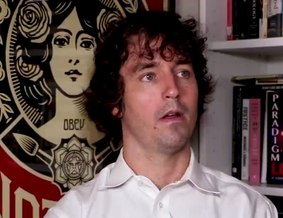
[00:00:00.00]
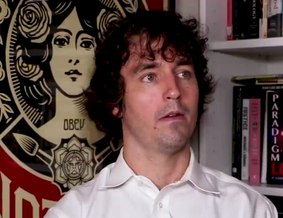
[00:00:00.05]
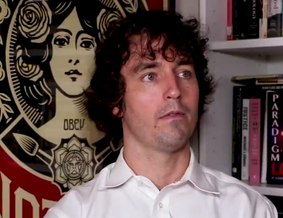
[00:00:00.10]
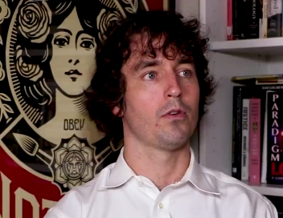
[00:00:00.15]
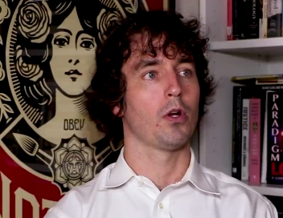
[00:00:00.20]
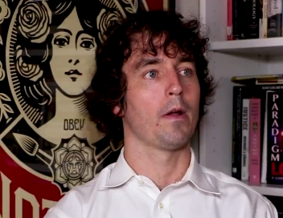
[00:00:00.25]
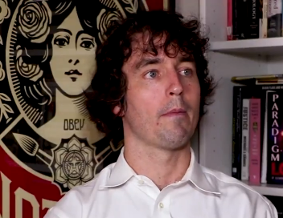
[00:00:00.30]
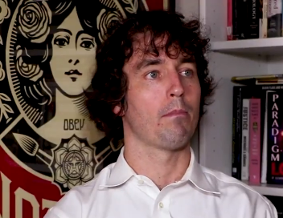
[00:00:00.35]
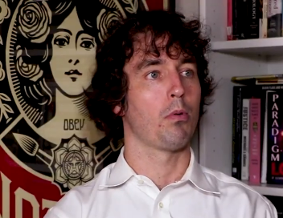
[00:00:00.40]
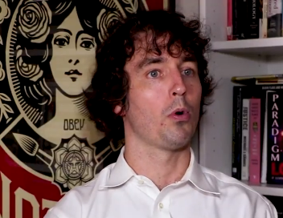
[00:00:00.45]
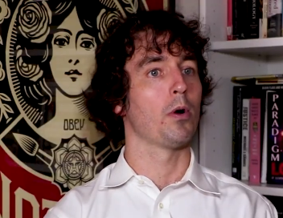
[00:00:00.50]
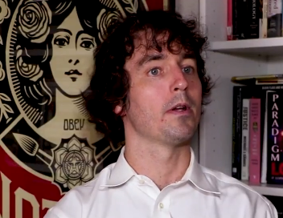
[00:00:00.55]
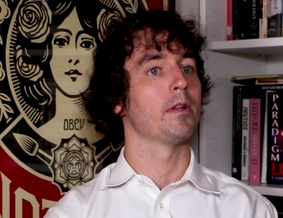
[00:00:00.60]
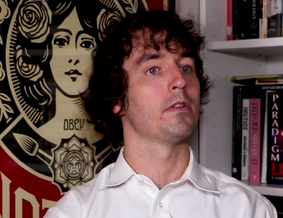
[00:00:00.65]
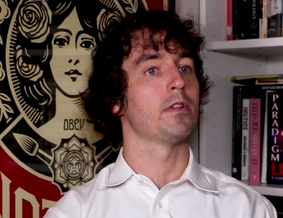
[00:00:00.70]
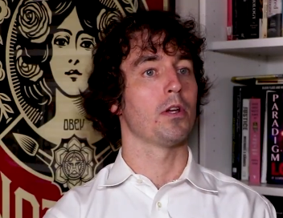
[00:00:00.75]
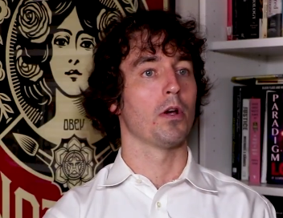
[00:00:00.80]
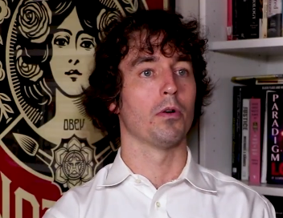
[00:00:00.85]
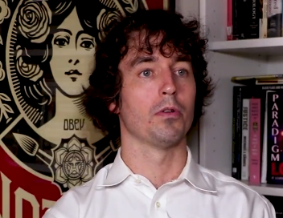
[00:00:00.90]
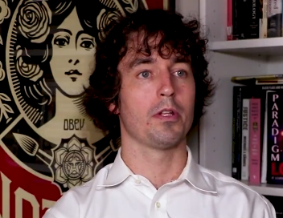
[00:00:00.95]
Speaker 1: and very
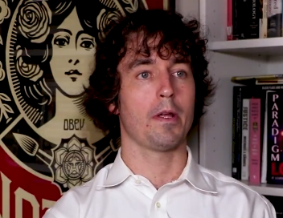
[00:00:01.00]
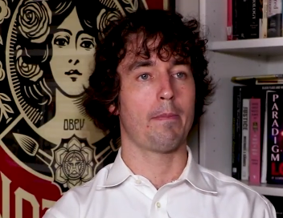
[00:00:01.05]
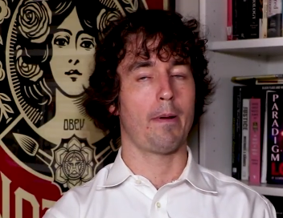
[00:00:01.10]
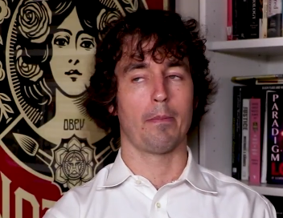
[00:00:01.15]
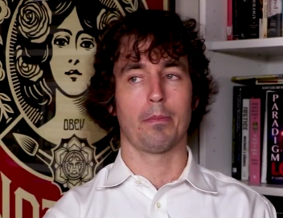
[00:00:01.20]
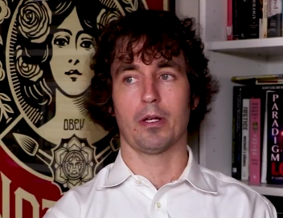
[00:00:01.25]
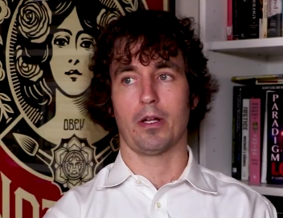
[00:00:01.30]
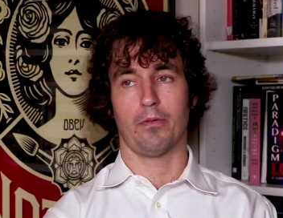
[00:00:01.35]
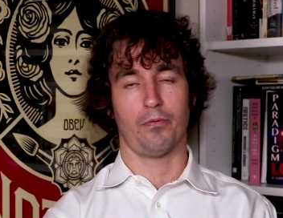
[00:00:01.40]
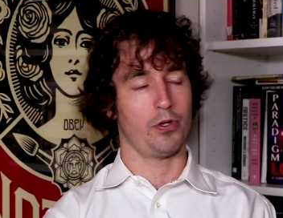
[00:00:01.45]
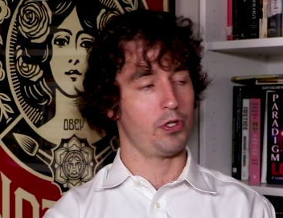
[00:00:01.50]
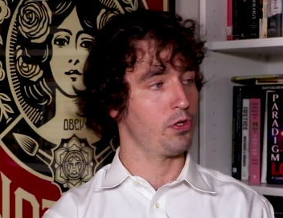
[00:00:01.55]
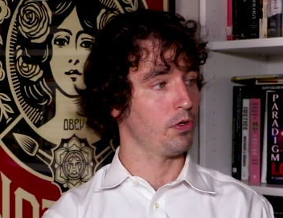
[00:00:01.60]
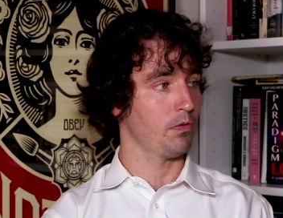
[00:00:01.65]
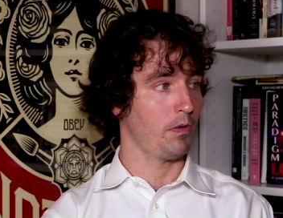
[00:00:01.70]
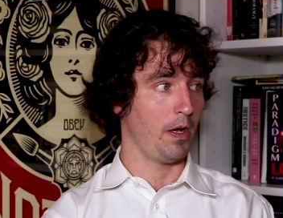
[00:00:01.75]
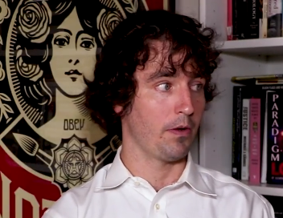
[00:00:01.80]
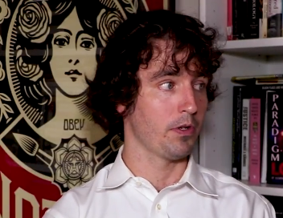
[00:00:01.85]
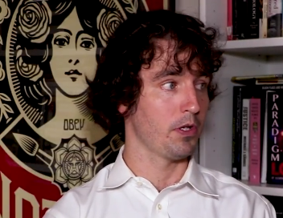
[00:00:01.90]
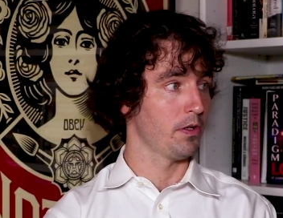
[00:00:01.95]
pointed. The only public
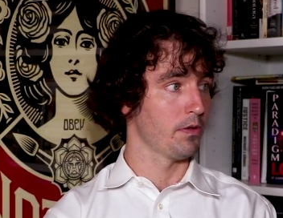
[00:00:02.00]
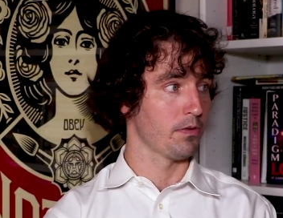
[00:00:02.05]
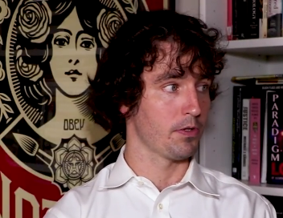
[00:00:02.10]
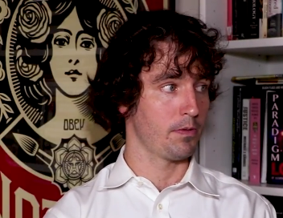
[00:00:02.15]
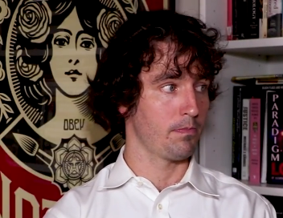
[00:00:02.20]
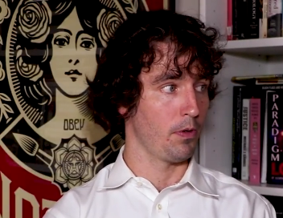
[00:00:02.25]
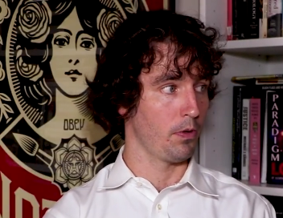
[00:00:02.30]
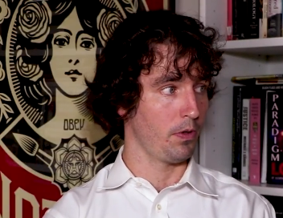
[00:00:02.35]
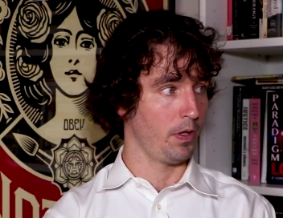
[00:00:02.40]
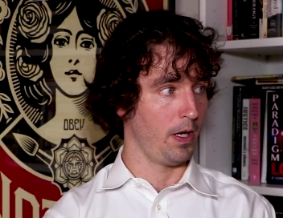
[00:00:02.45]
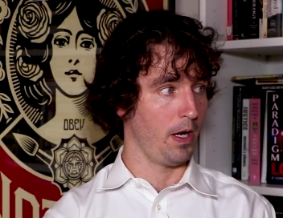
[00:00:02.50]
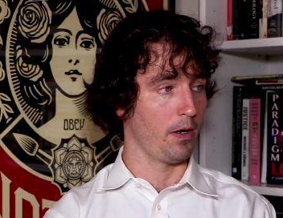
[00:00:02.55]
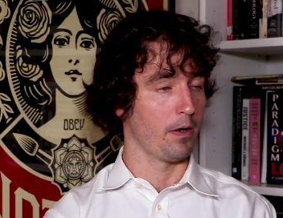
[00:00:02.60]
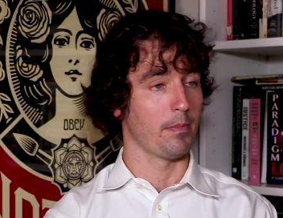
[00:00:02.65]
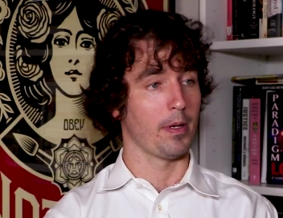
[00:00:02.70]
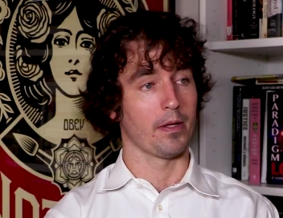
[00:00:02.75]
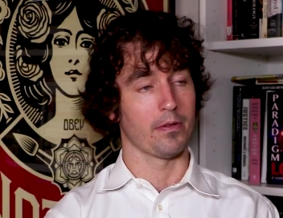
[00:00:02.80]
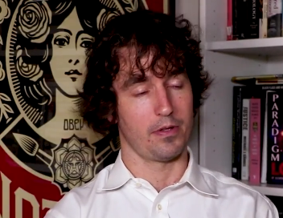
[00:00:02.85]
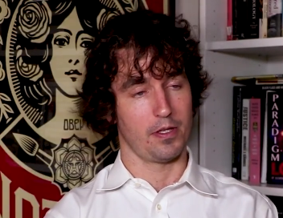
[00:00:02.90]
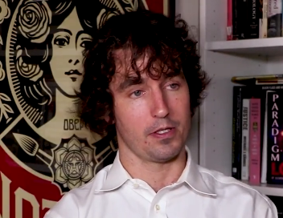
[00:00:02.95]
official around here who's spoken
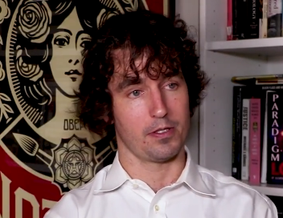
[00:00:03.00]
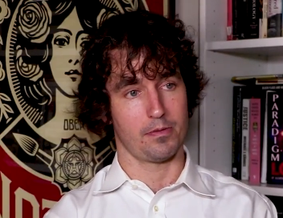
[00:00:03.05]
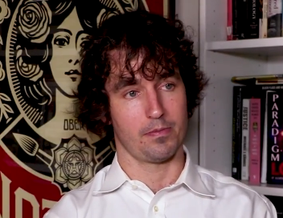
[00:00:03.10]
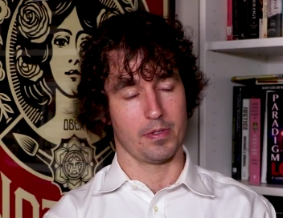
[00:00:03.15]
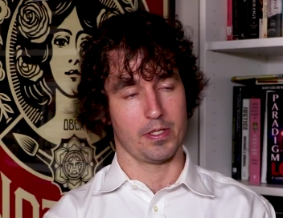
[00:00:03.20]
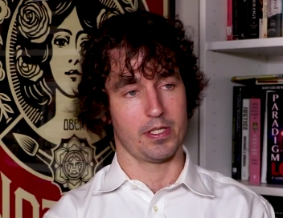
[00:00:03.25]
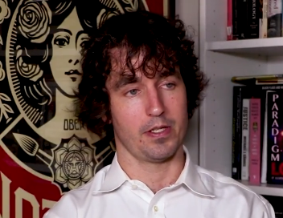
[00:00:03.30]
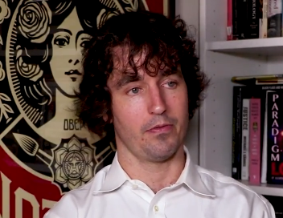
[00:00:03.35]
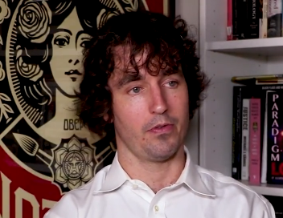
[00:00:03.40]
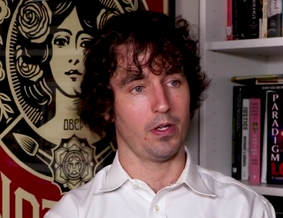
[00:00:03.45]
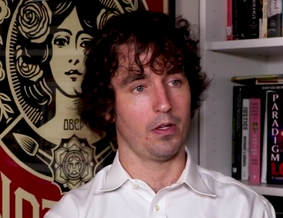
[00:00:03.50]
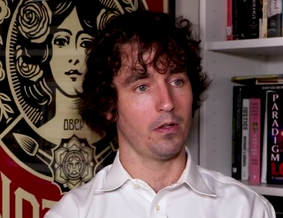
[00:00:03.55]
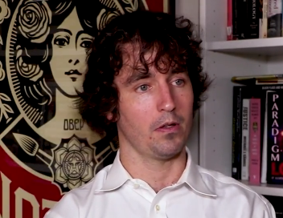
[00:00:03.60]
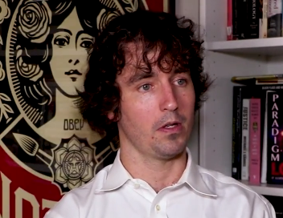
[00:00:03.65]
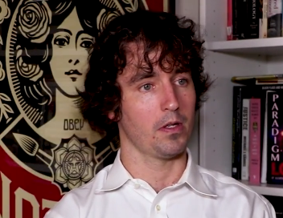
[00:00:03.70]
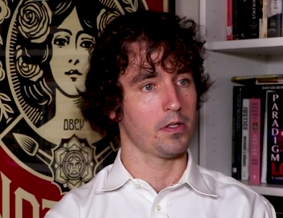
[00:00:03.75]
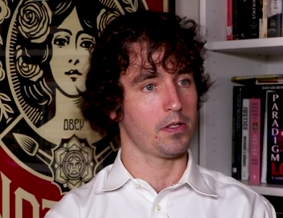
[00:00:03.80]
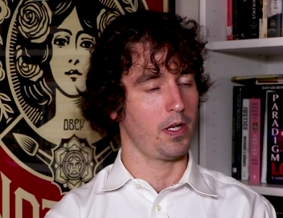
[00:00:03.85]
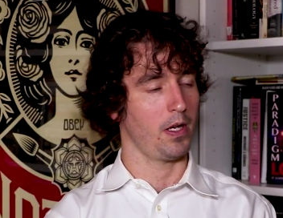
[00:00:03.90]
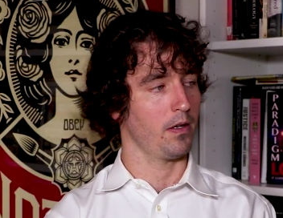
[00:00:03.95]
out about this
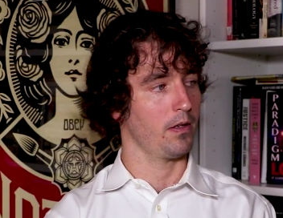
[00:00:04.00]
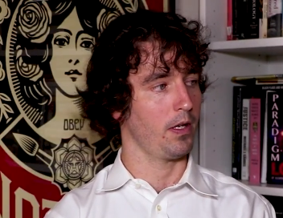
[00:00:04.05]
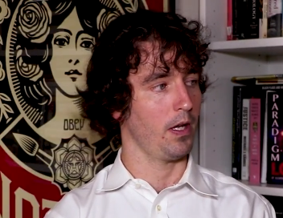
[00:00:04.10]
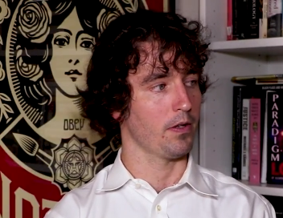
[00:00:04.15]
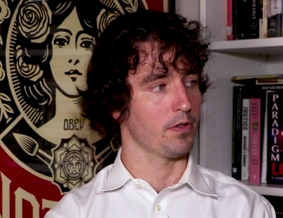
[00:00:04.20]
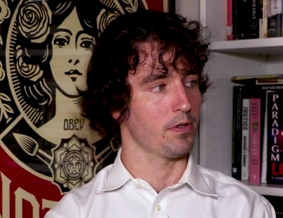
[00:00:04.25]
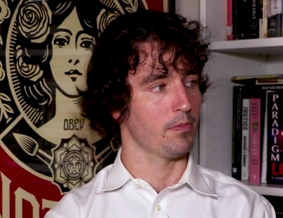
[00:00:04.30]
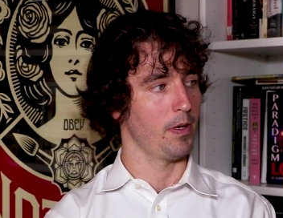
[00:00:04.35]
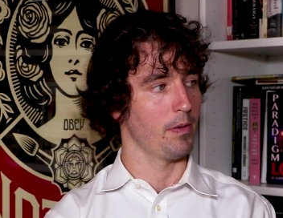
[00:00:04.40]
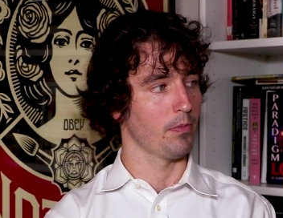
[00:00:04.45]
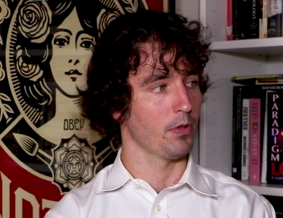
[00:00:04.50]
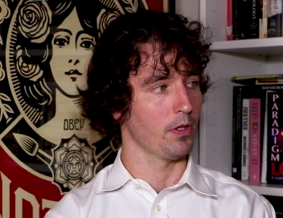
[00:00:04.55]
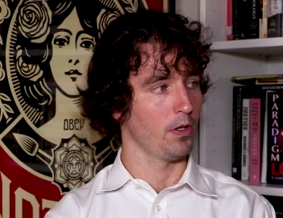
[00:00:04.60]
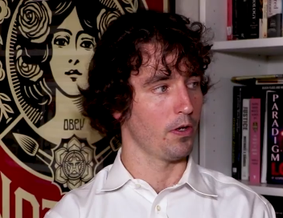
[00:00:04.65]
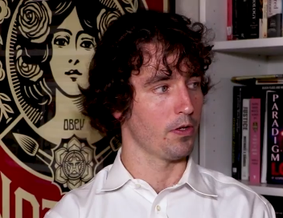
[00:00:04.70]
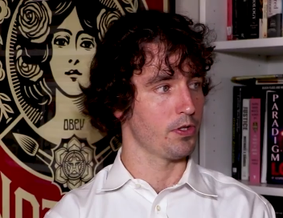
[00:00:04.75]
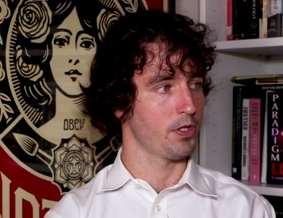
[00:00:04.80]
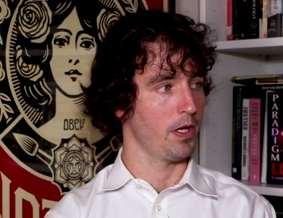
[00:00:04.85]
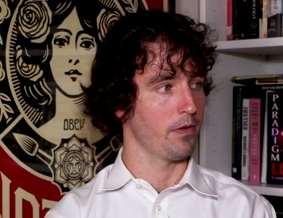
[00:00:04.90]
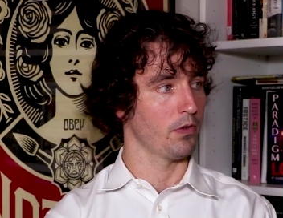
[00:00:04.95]
specifically is Council Member
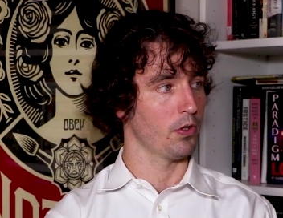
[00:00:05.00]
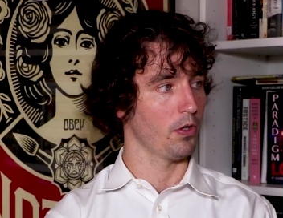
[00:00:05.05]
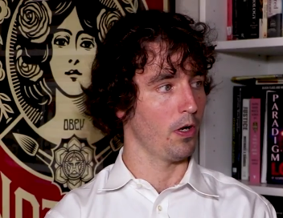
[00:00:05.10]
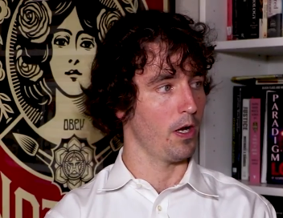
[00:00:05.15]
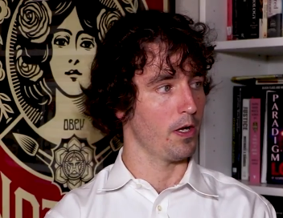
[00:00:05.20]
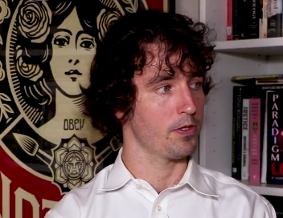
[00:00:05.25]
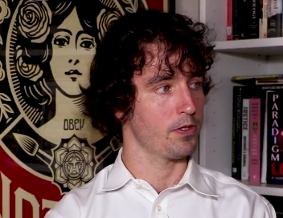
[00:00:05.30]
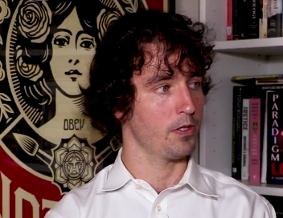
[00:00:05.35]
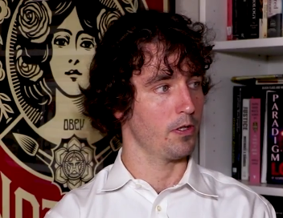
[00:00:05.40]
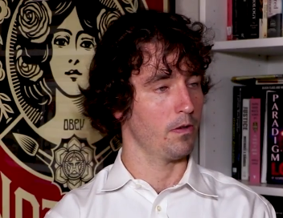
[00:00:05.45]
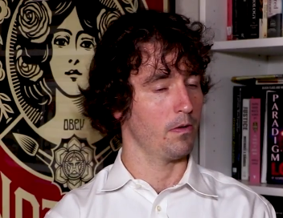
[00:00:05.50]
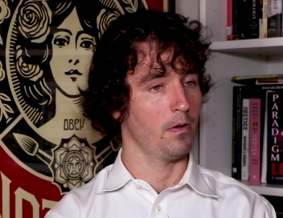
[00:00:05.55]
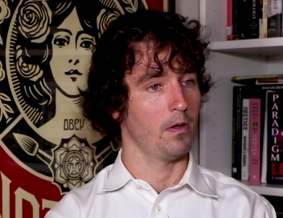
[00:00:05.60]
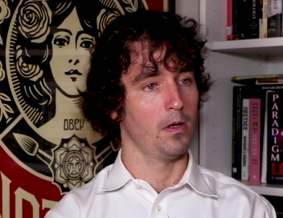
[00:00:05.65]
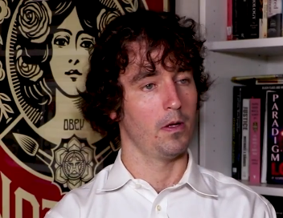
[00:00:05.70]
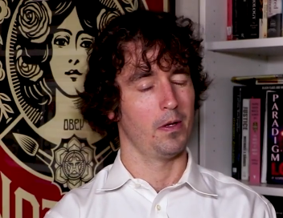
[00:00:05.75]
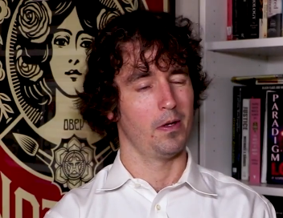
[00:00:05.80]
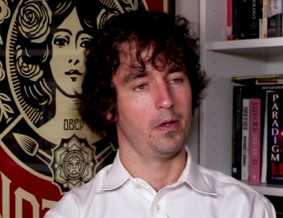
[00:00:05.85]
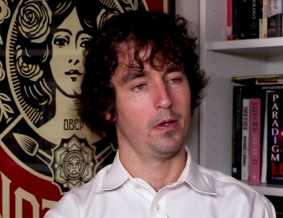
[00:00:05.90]
at Large David Grosso, mm-hmm.